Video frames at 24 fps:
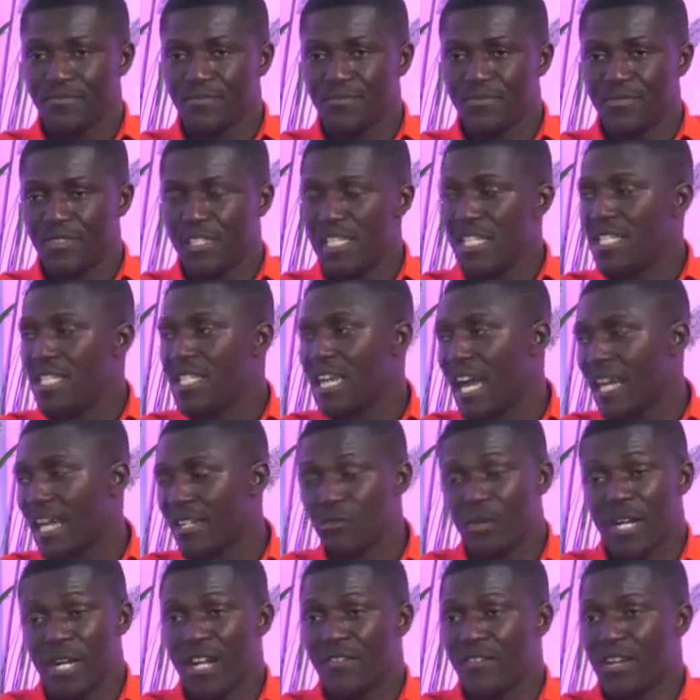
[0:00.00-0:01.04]
SeaTac,
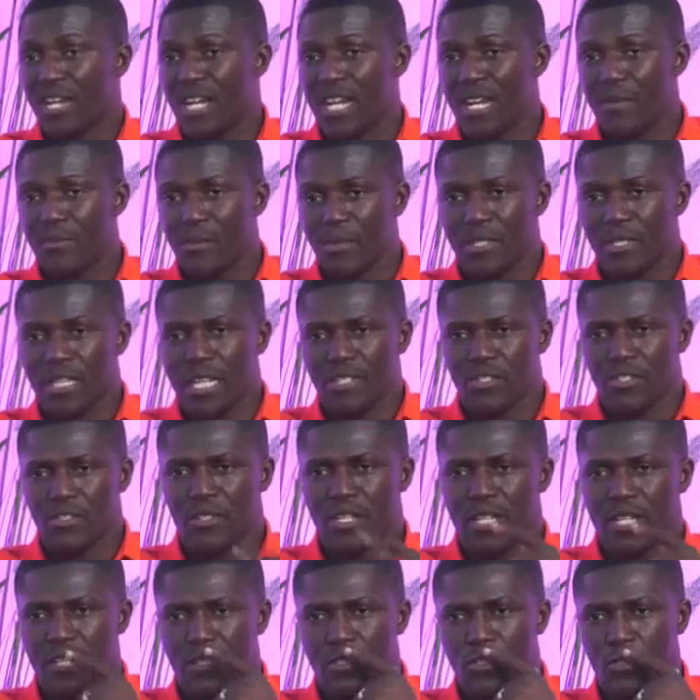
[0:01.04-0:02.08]
wherever airport that you
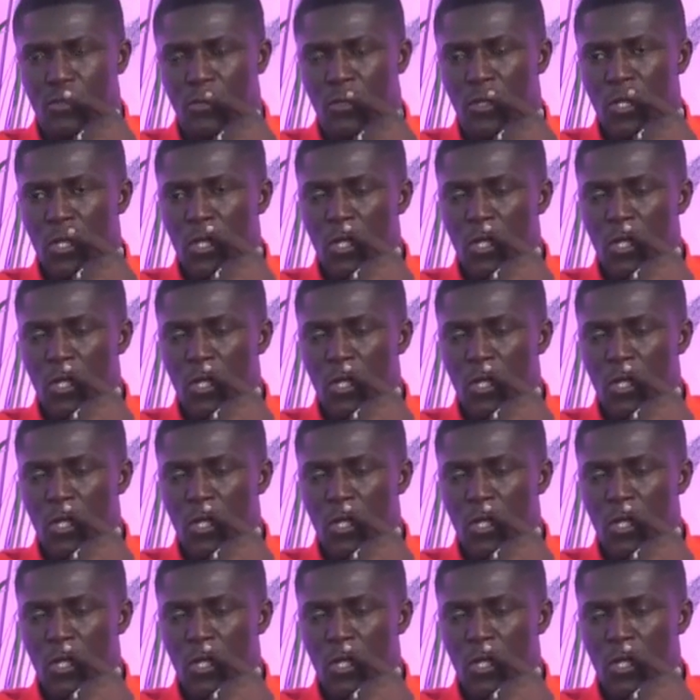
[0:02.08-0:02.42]
get to,